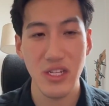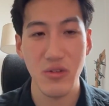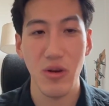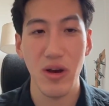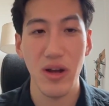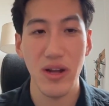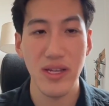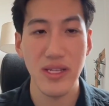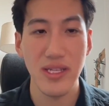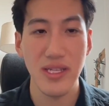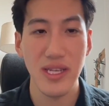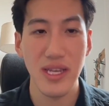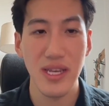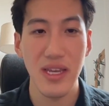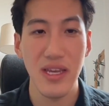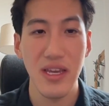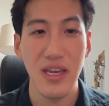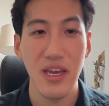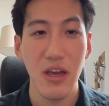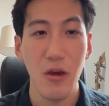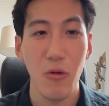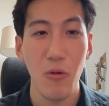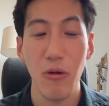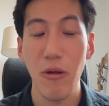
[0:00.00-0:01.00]
honesty,
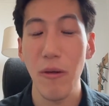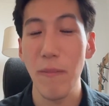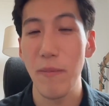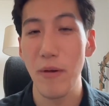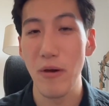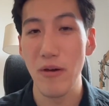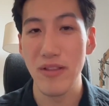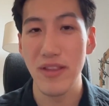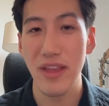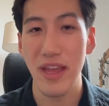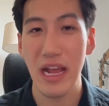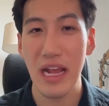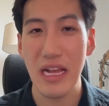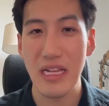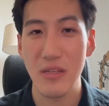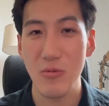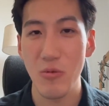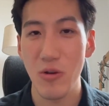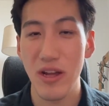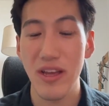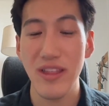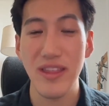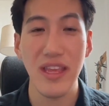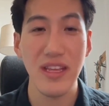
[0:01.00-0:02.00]
when we build things, we'll
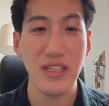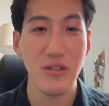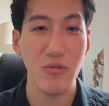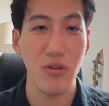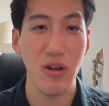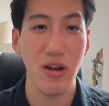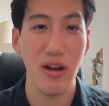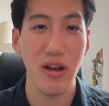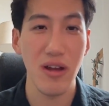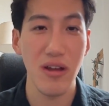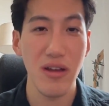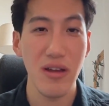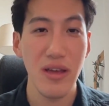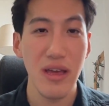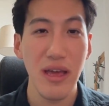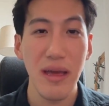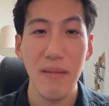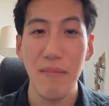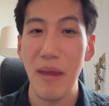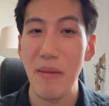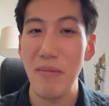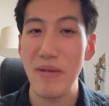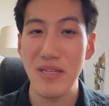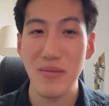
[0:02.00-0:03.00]
get things wrong.
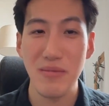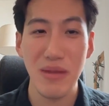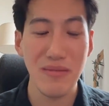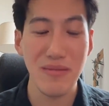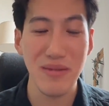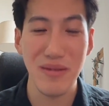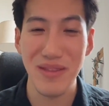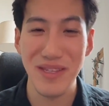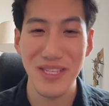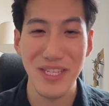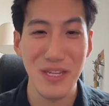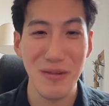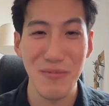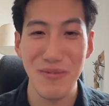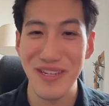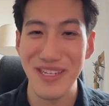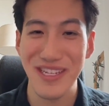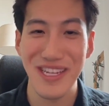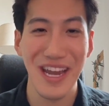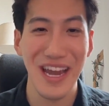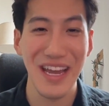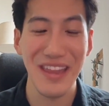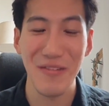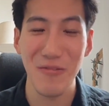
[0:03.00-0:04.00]
Maybe sometimes I'm the stupidest
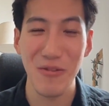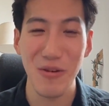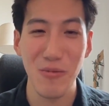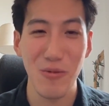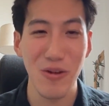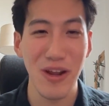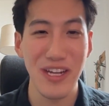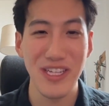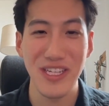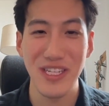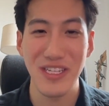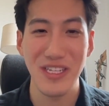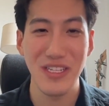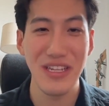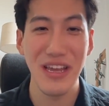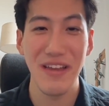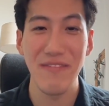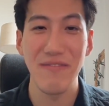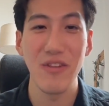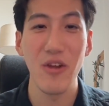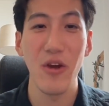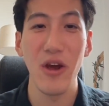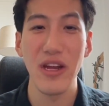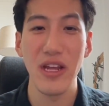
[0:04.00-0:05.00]
guy in the room where I just have
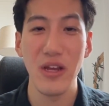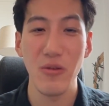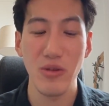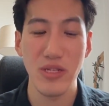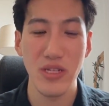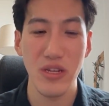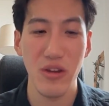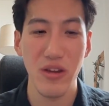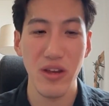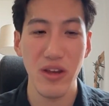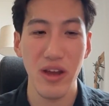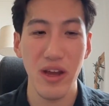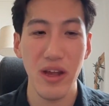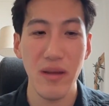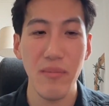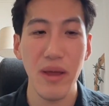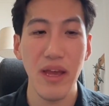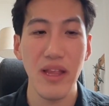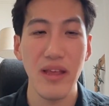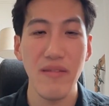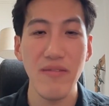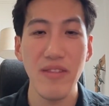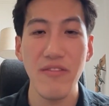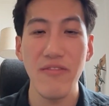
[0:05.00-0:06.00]
no idea what's going on, but I
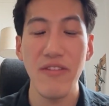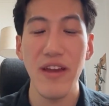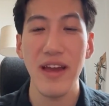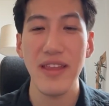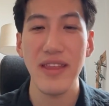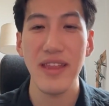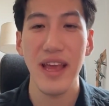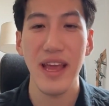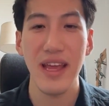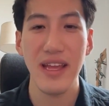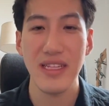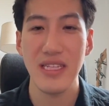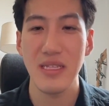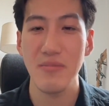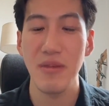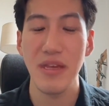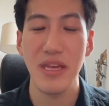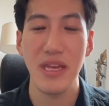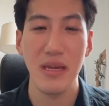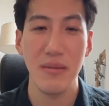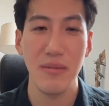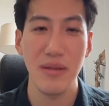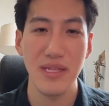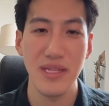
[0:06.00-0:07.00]
love the fact that I can speak
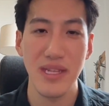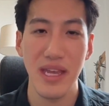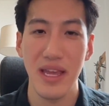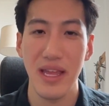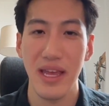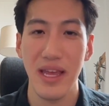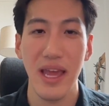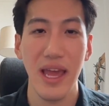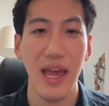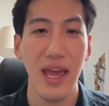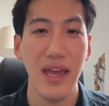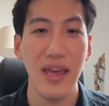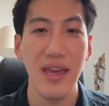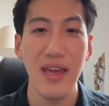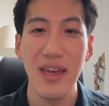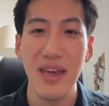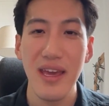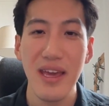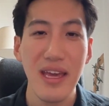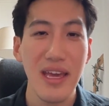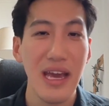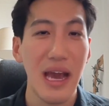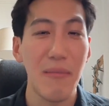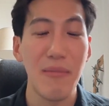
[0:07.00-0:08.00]
up and say like, hey,
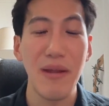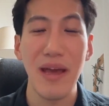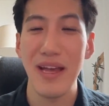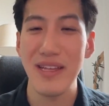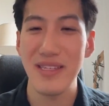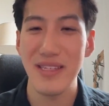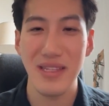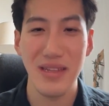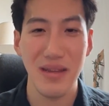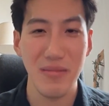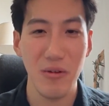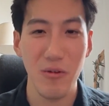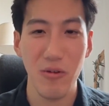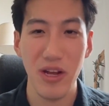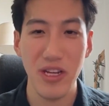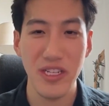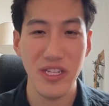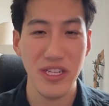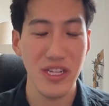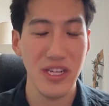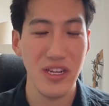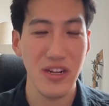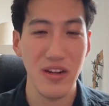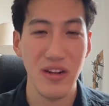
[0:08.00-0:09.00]
I'm gonna ask a dumb question
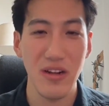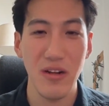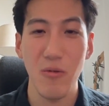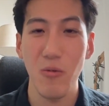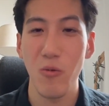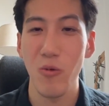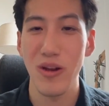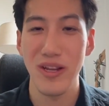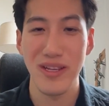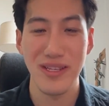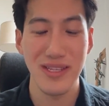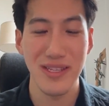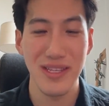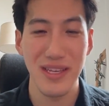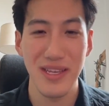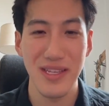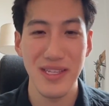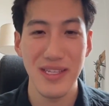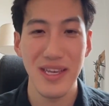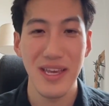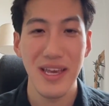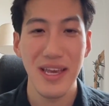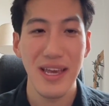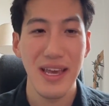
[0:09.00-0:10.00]
here. What is this?
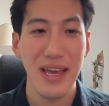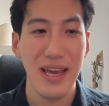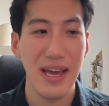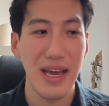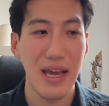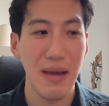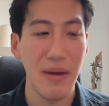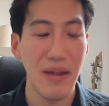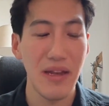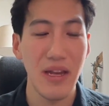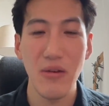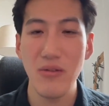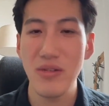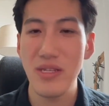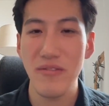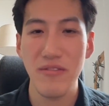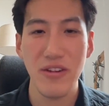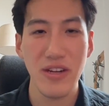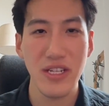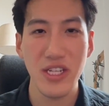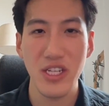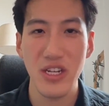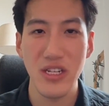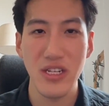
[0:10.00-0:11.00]
And no one's ever
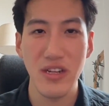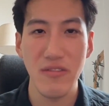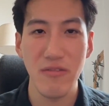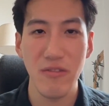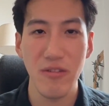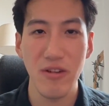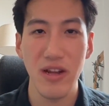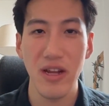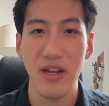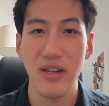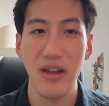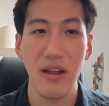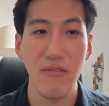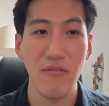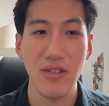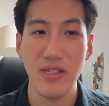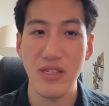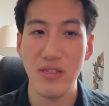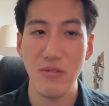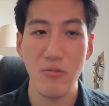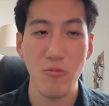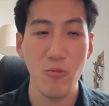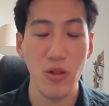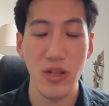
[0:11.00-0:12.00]
gonna judge you for it, and everyone's
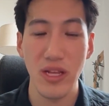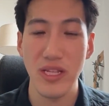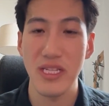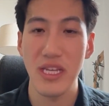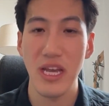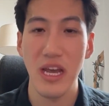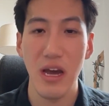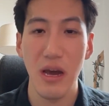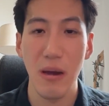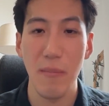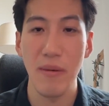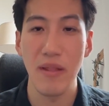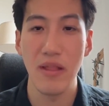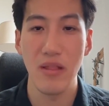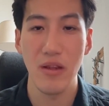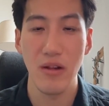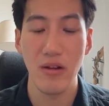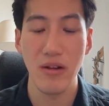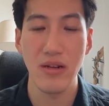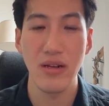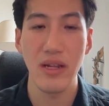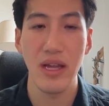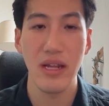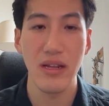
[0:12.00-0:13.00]
willing to help and
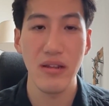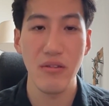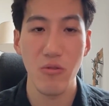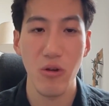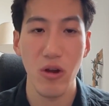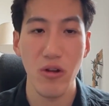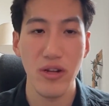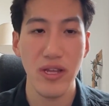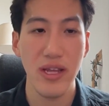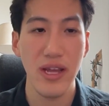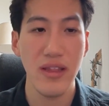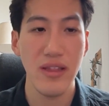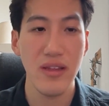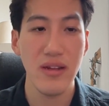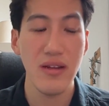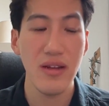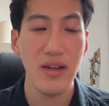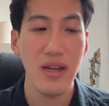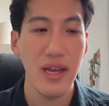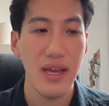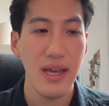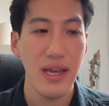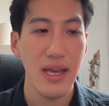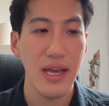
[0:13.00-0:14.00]
learn and grow together.
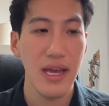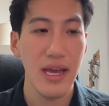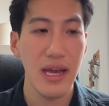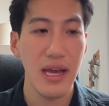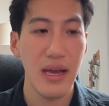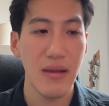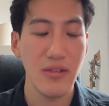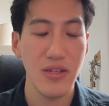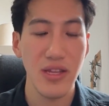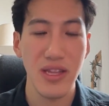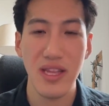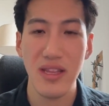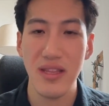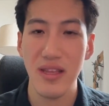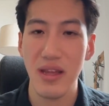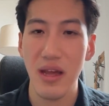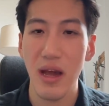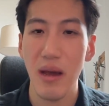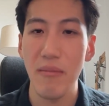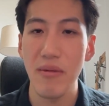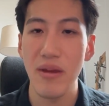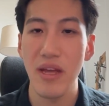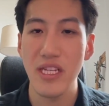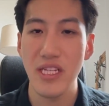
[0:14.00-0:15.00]
So I think the
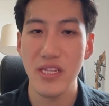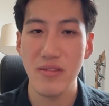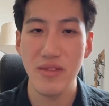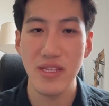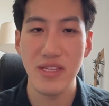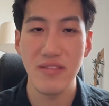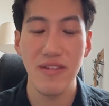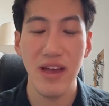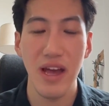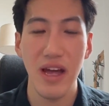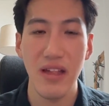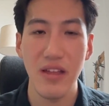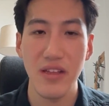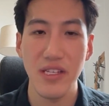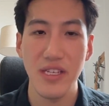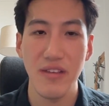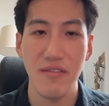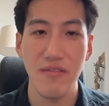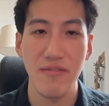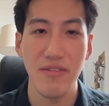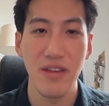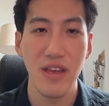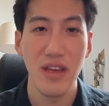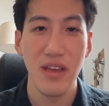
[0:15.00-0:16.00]
combination of these values have
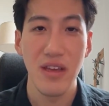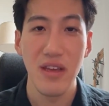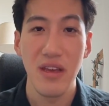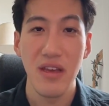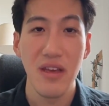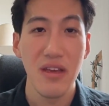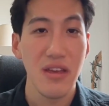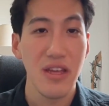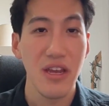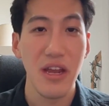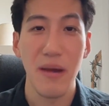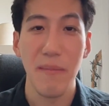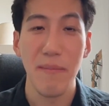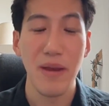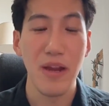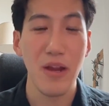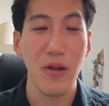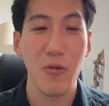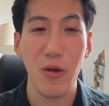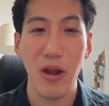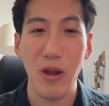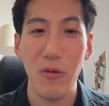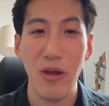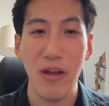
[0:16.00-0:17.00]
been a
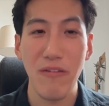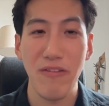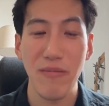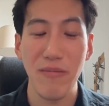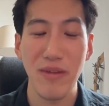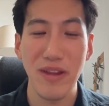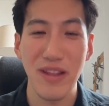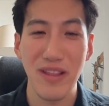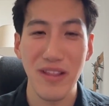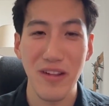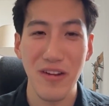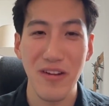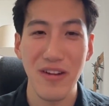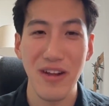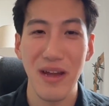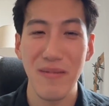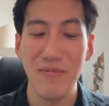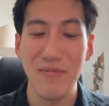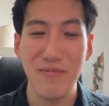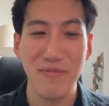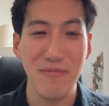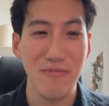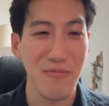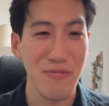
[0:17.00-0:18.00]
great way for me to learn,
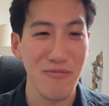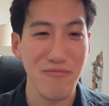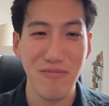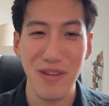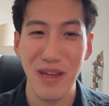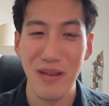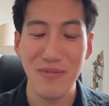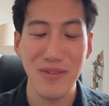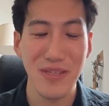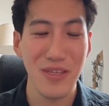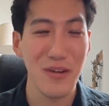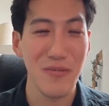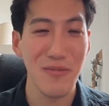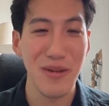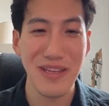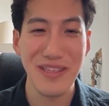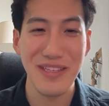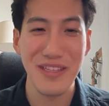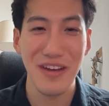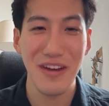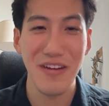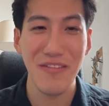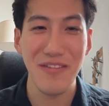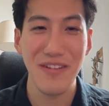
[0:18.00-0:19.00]
upskill
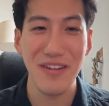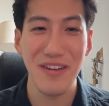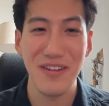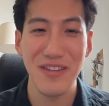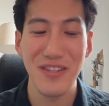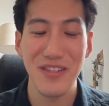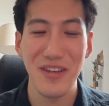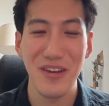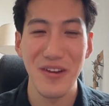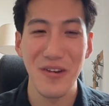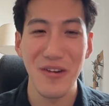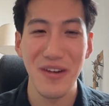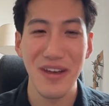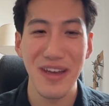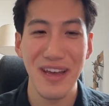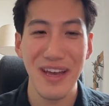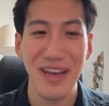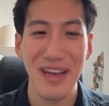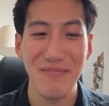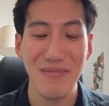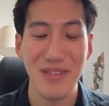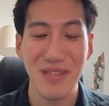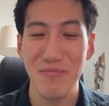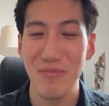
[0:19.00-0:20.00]
myself, and also
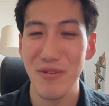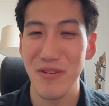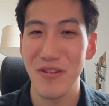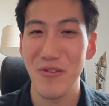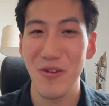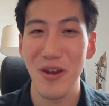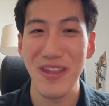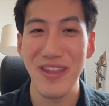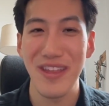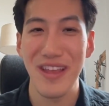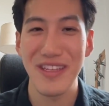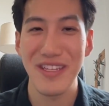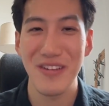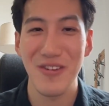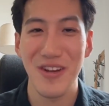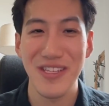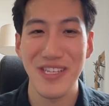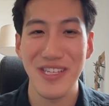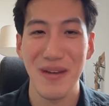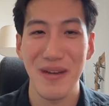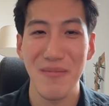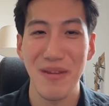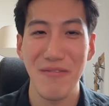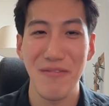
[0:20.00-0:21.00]
just build great things across the
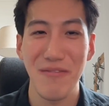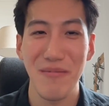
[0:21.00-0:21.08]
company for